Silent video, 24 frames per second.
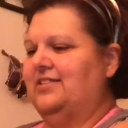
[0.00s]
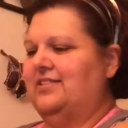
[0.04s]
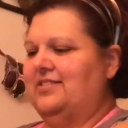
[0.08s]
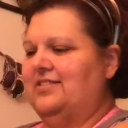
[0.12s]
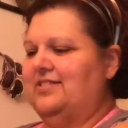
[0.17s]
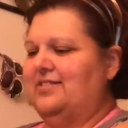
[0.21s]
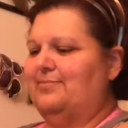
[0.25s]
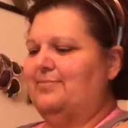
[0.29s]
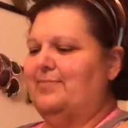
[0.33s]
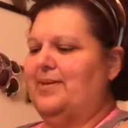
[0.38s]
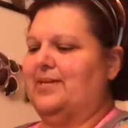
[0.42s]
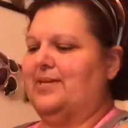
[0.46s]

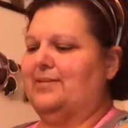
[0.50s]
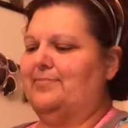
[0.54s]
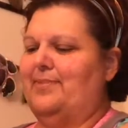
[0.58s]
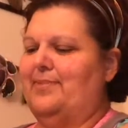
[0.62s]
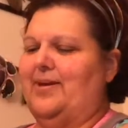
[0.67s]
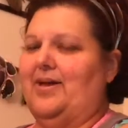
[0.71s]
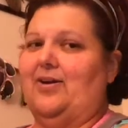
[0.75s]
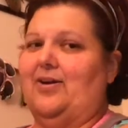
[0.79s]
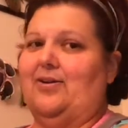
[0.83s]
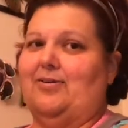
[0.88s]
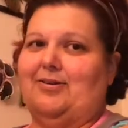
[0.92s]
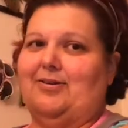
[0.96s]
This makes
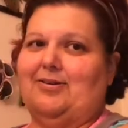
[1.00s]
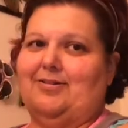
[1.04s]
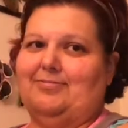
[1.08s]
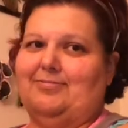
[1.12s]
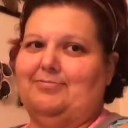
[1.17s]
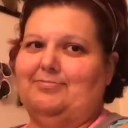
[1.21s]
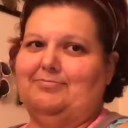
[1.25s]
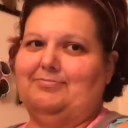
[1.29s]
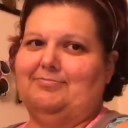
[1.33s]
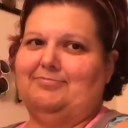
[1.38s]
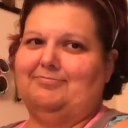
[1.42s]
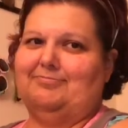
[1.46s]
my heart
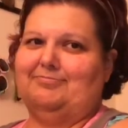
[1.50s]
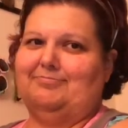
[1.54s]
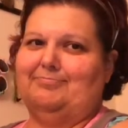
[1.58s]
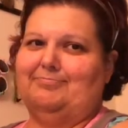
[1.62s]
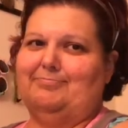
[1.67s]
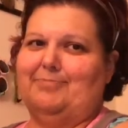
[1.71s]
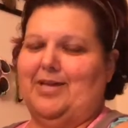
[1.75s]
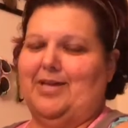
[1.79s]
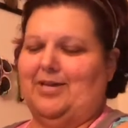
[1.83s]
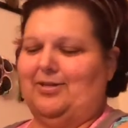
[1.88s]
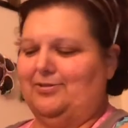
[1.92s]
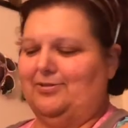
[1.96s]

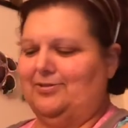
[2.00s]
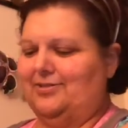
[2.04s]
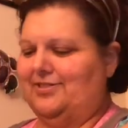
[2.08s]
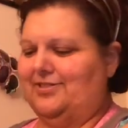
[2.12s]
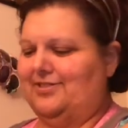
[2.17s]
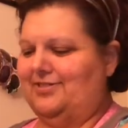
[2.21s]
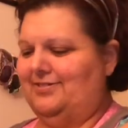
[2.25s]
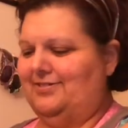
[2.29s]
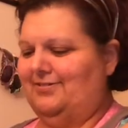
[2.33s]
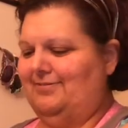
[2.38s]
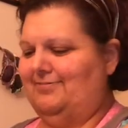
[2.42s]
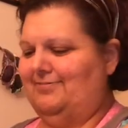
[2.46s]

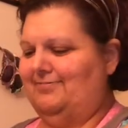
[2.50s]
melt